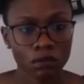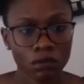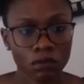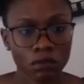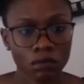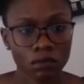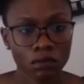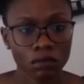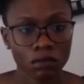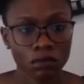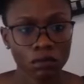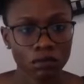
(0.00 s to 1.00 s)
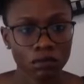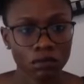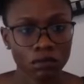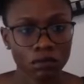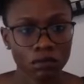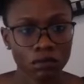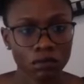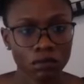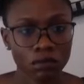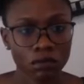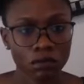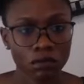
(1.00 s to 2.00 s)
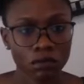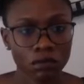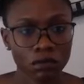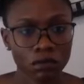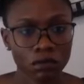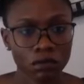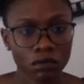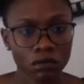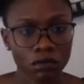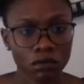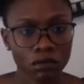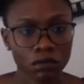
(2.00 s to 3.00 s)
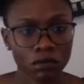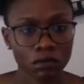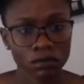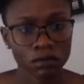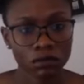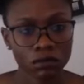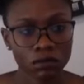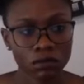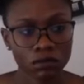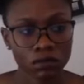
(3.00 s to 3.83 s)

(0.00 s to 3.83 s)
(silent)